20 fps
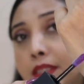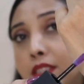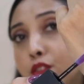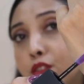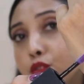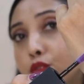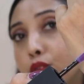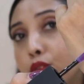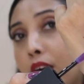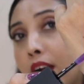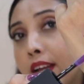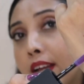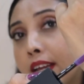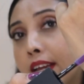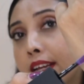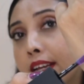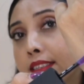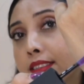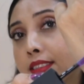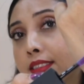me try
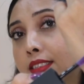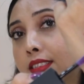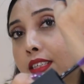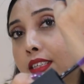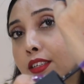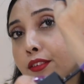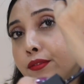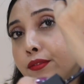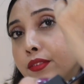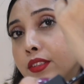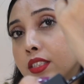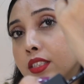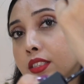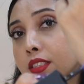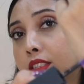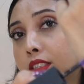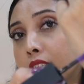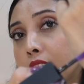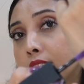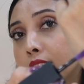and see if this
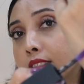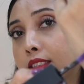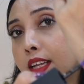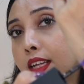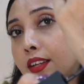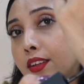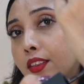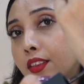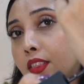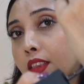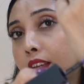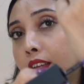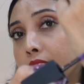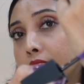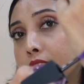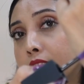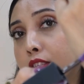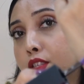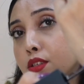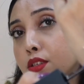does
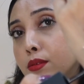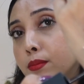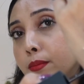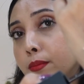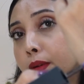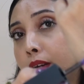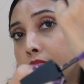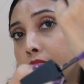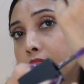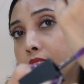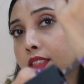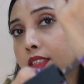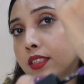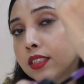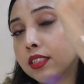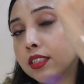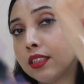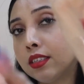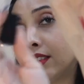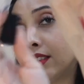anything to my
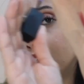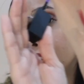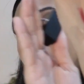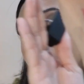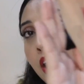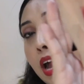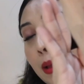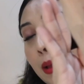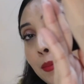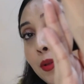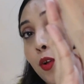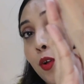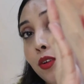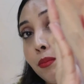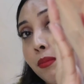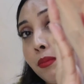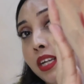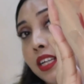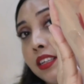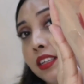skin. I mean,
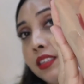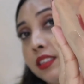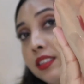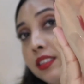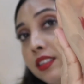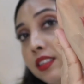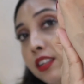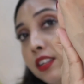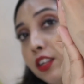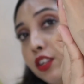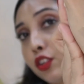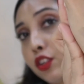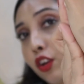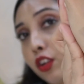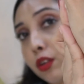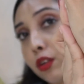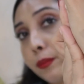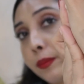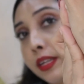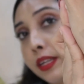
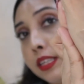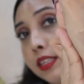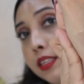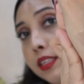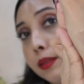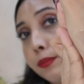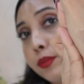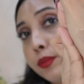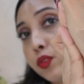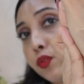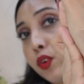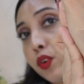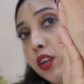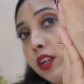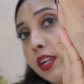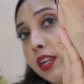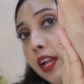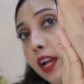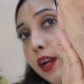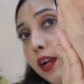not on my lips for
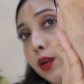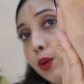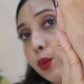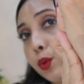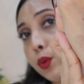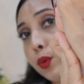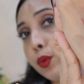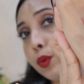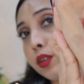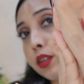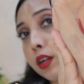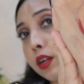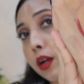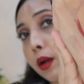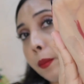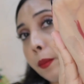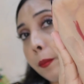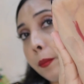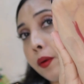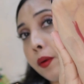now,
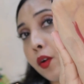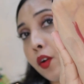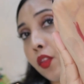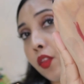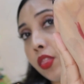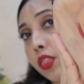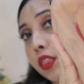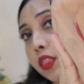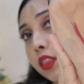but